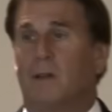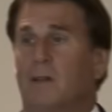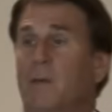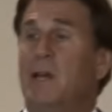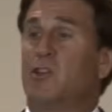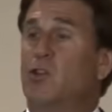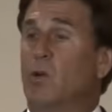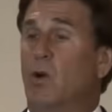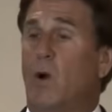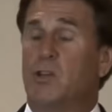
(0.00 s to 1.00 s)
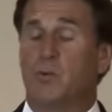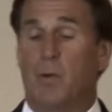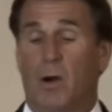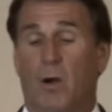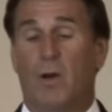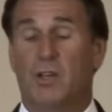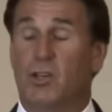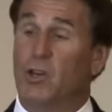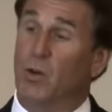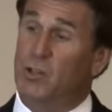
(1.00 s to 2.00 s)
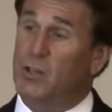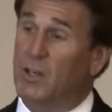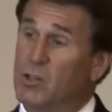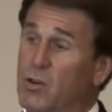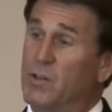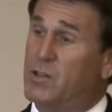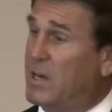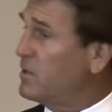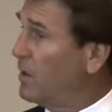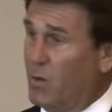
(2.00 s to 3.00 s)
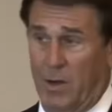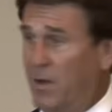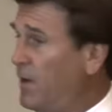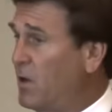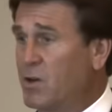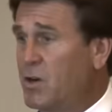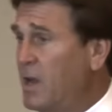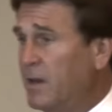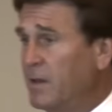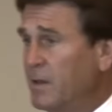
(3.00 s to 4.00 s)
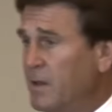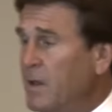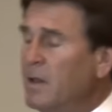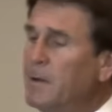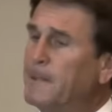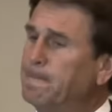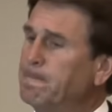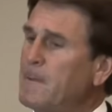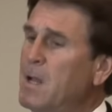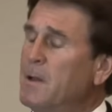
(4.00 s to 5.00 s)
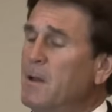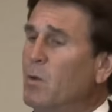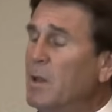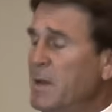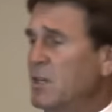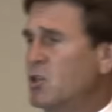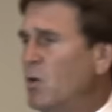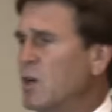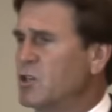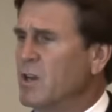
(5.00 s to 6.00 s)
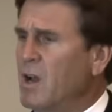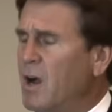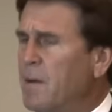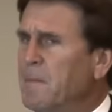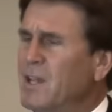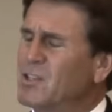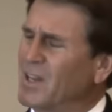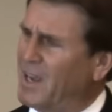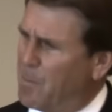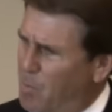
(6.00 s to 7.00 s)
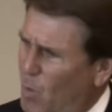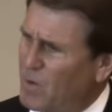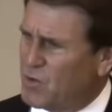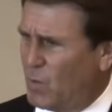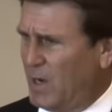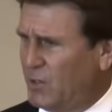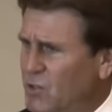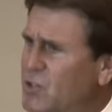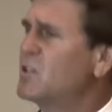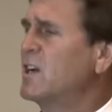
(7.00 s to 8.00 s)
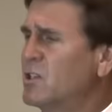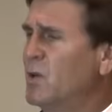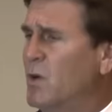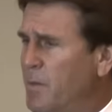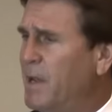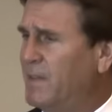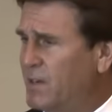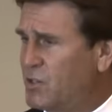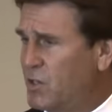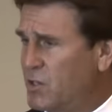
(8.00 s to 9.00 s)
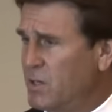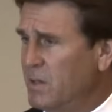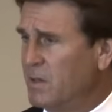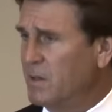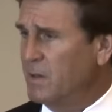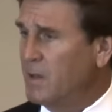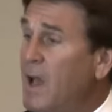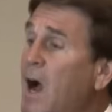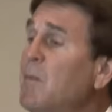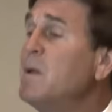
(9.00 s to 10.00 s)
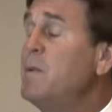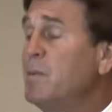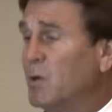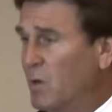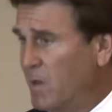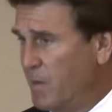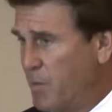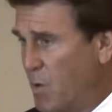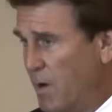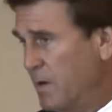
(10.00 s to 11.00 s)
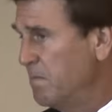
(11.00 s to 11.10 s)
Let me ask you a question, Margot. Is it your signature that's actually going on the contract? Well, let me ask a question. Is it like a board of directors that's actually going to make the decision? How many people are on the board?